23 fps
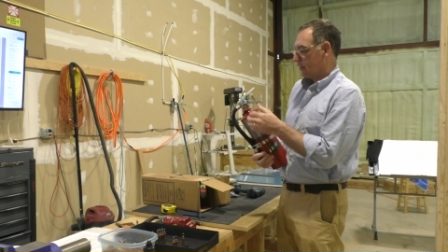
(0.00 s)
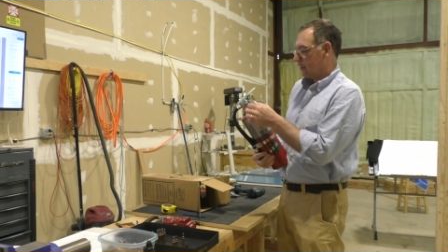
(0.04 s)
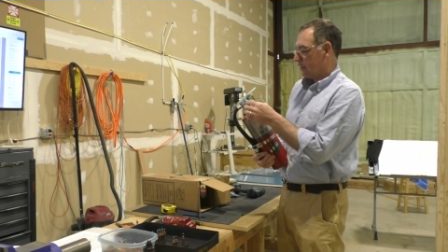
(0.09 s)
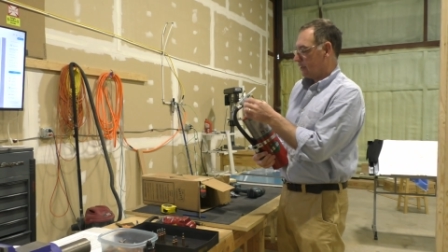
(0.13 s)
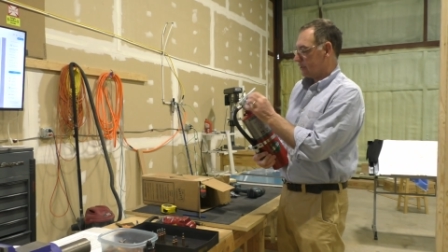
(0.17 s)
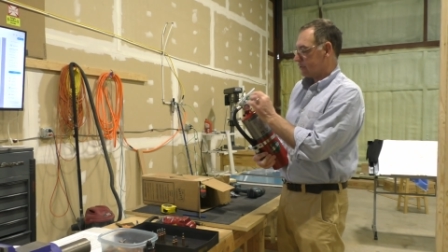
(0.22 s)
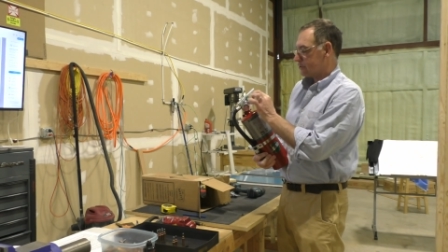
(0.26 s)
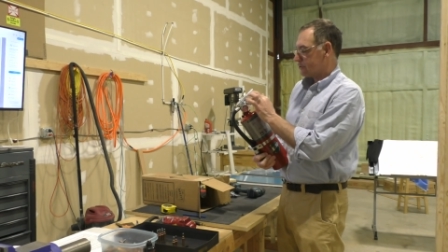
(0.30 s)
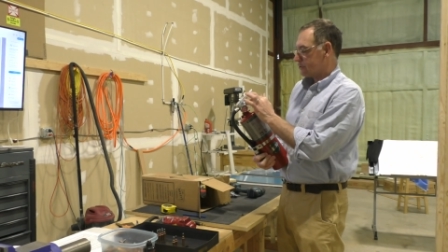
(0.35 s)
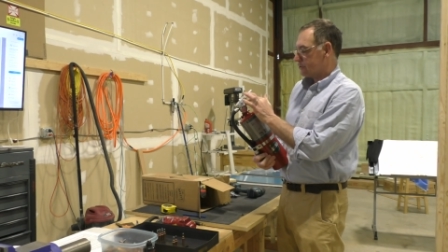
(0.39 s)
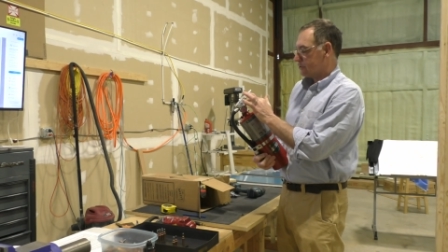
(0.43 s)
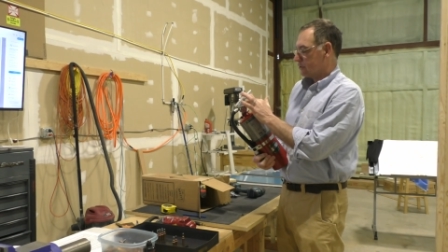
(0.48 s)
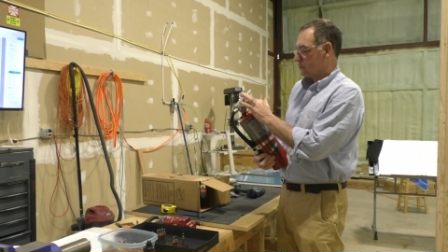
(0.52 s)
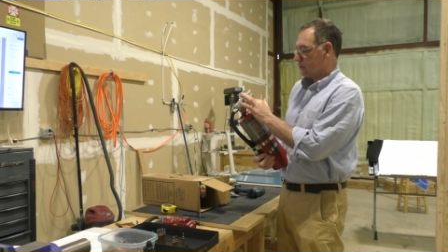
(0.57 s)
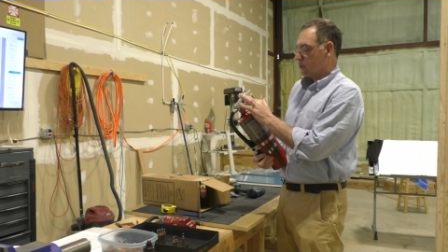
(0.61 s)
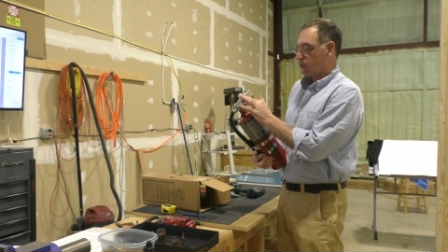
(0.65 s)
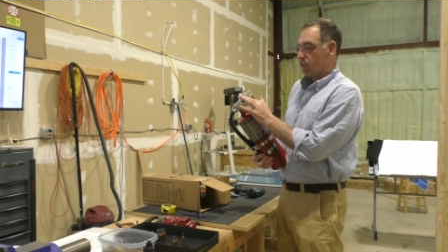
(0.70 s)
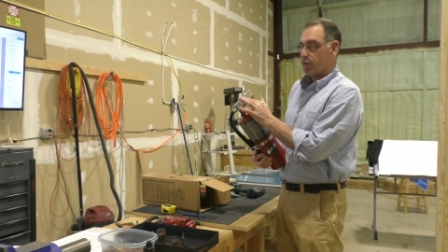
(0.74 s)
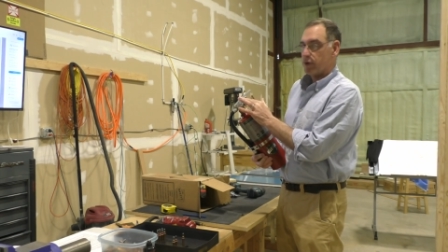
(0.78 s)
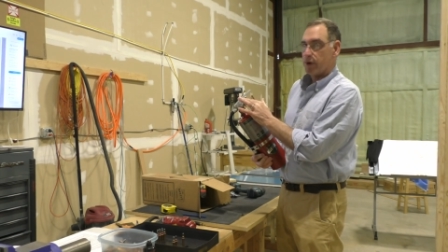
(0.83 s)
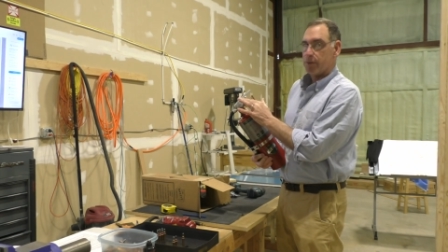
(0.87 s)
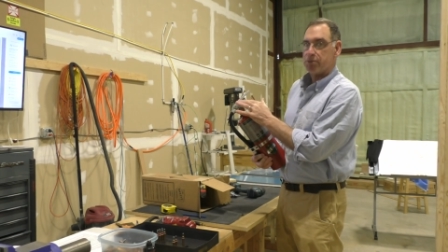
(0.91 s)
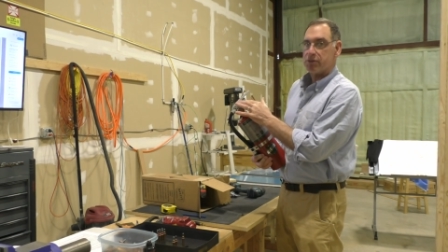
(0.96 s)

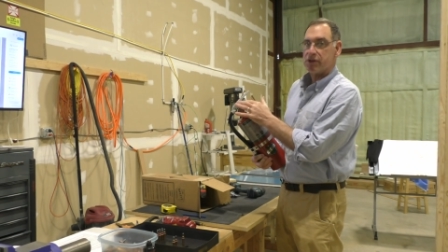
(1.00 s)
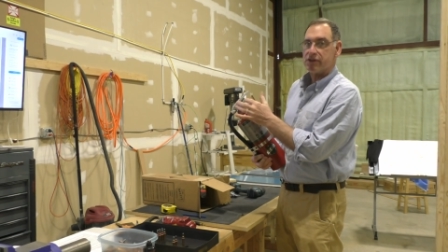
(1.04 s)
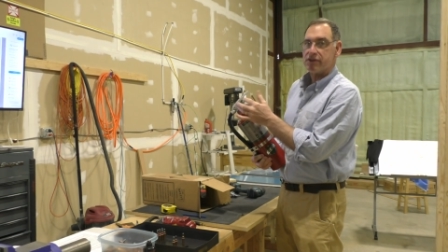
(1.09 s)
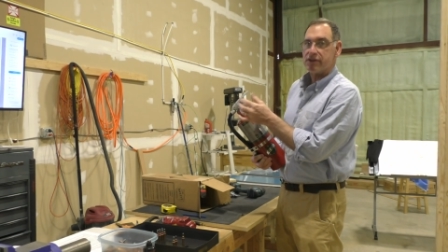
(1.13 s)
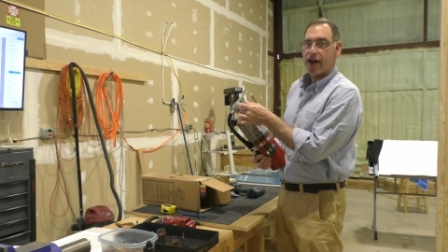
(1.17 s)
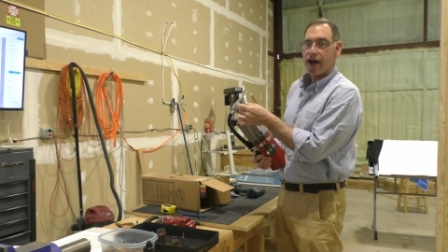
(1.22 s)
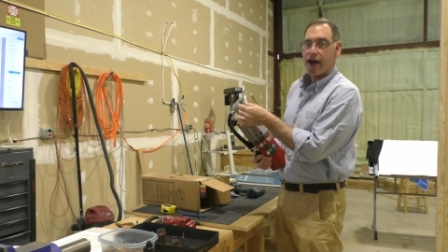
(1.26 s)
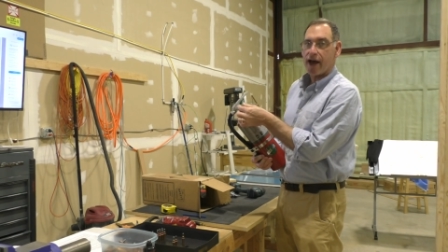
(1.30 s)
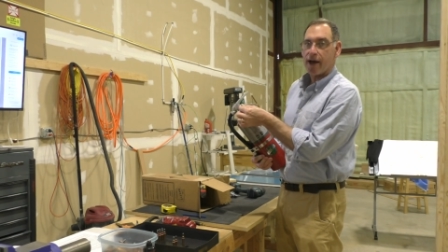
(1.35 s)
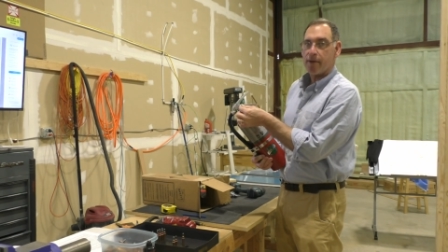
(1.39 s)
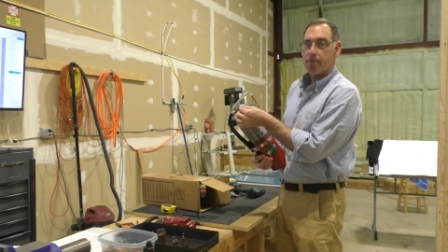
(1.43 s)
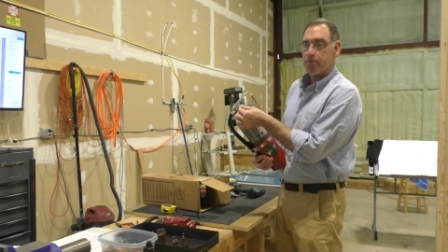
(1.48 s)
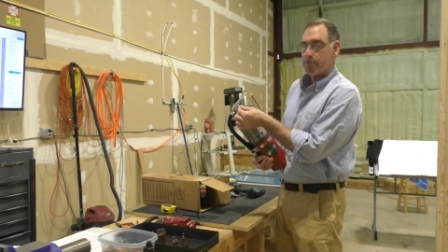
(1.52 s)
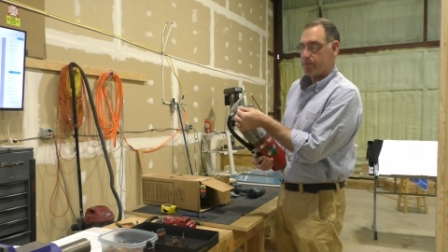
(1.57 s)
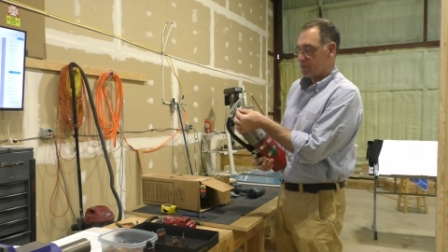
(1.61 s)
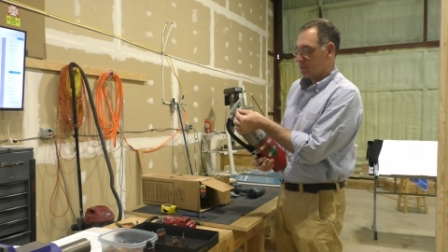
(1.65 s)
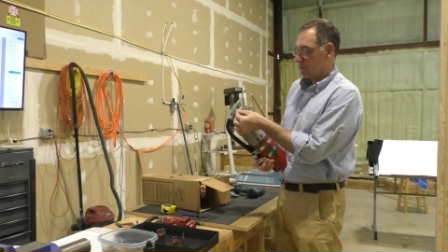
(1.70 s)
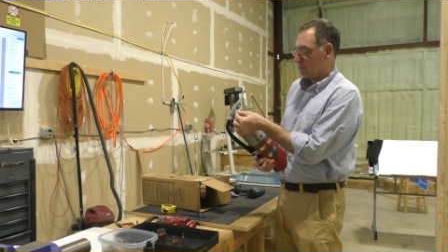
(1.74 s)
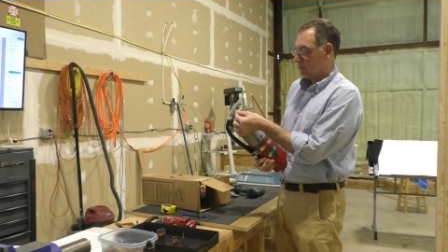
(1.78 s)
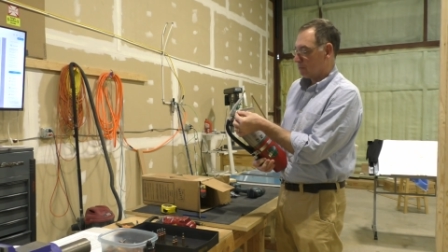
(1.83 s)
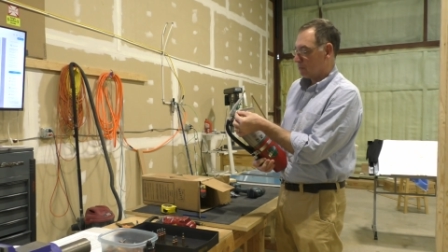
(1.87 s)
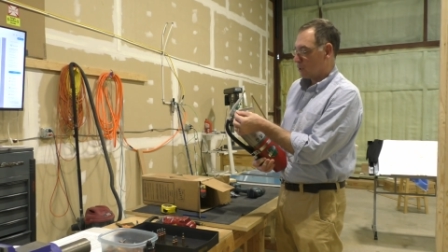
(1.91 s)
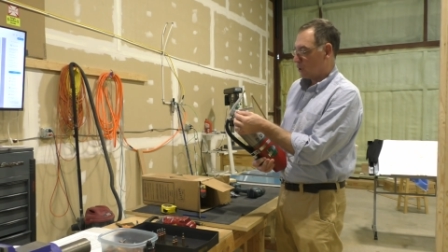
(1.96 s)
It's rip the
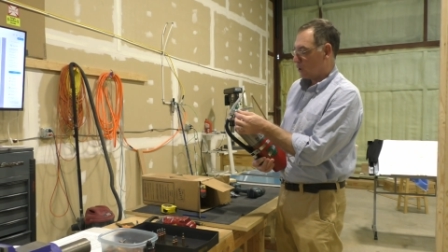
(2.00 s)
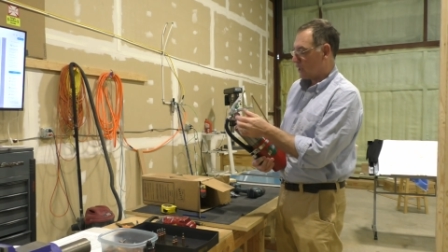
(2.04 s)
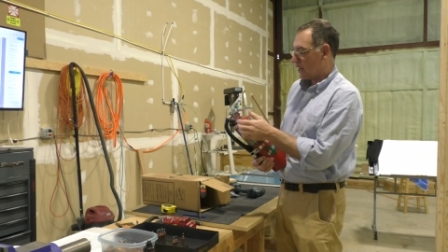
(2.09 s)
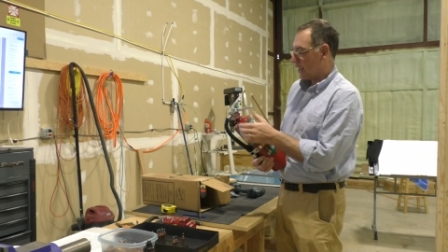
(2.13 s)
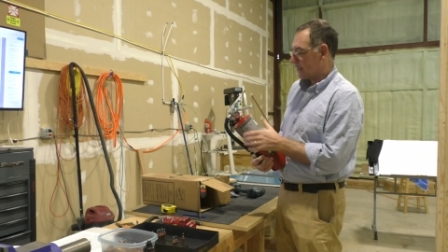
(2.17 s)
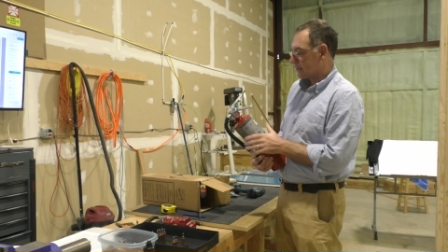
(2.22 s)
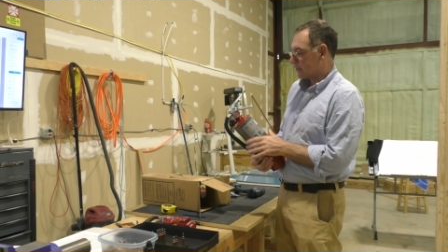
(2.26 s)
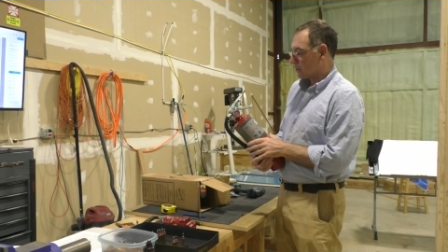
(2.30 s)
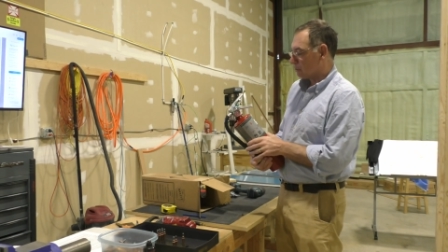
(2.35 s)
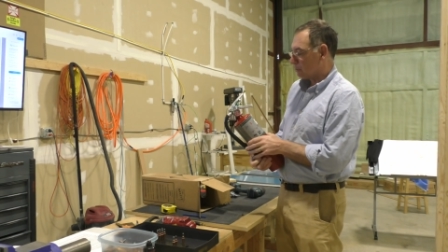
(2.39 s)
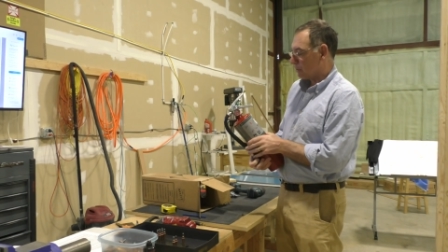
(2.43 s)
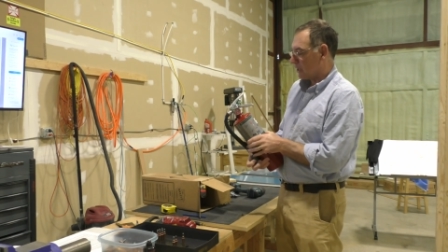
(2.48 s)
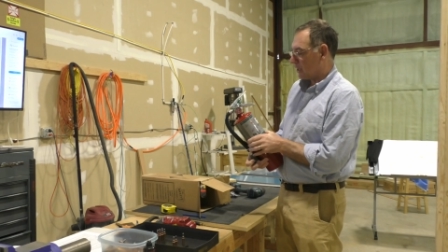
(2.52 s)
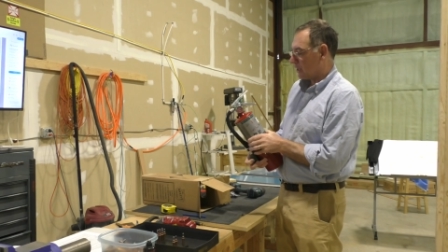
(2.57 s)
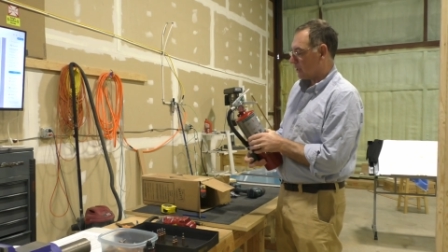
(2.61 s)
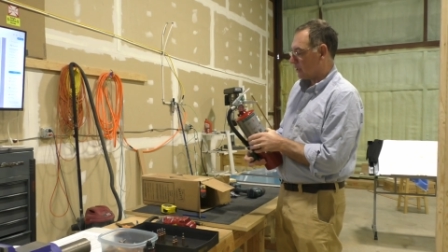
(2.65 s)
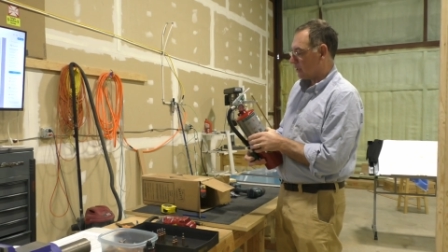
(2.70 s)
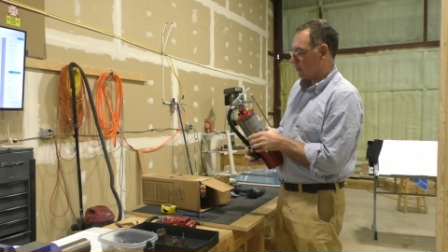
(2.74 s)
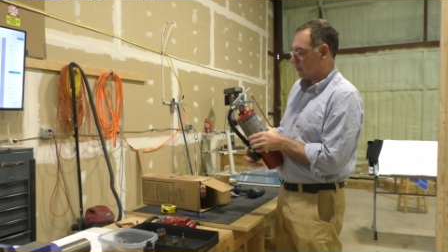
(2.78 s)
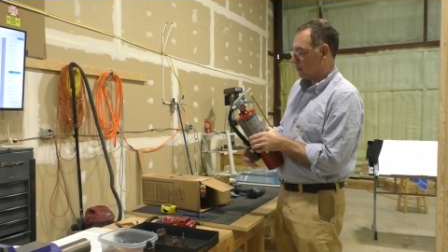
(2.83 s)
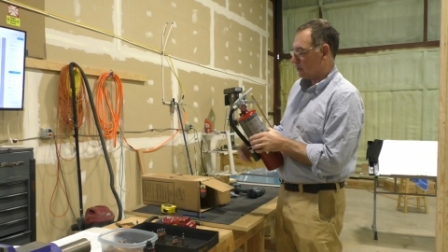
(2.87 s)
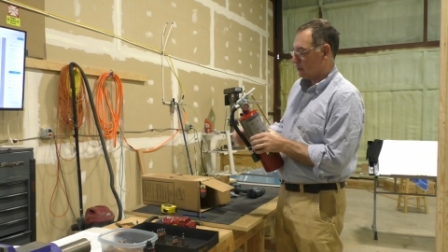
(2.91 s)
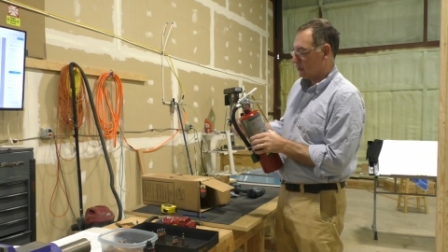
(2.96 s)
tab, pull out the
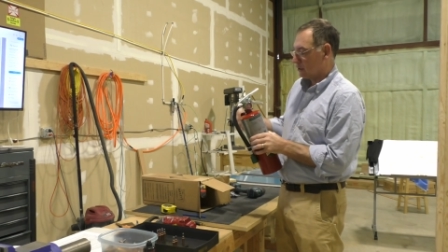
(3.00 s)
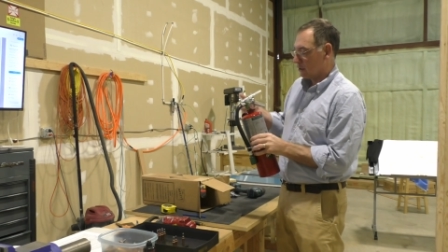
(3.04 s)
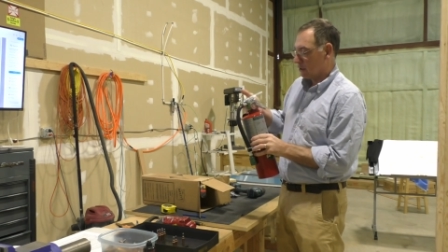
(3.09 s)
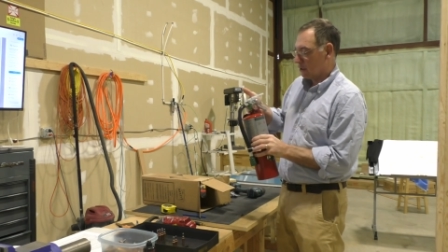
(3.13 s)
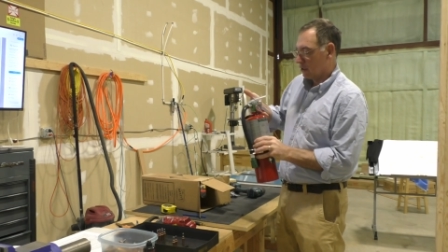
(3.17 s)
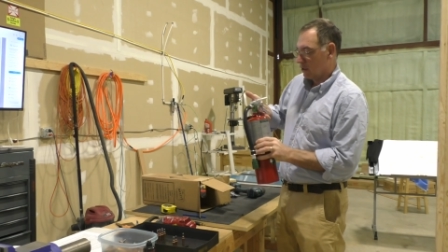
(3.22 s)
pin,